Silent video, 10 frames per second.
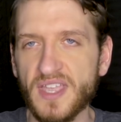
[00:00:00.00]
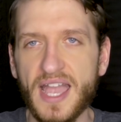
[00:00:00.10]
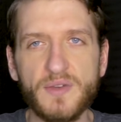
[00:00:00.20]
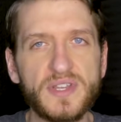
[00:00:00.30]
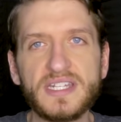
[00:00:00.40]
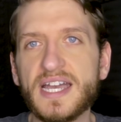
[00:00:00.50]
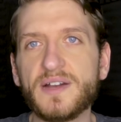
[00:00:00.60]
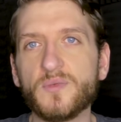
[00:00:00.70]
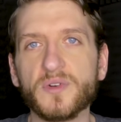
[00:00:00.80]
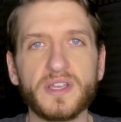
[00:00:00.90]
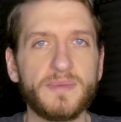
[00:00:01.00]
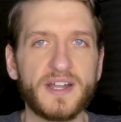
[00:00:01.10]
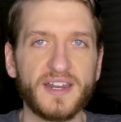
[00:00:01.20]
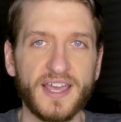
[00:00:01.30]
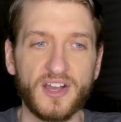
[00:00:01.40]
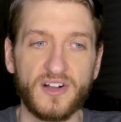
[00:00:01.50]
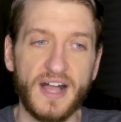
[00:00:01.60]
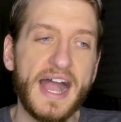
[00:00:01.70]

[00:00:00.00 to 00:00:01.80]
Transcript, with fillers: I would not worry about it at all.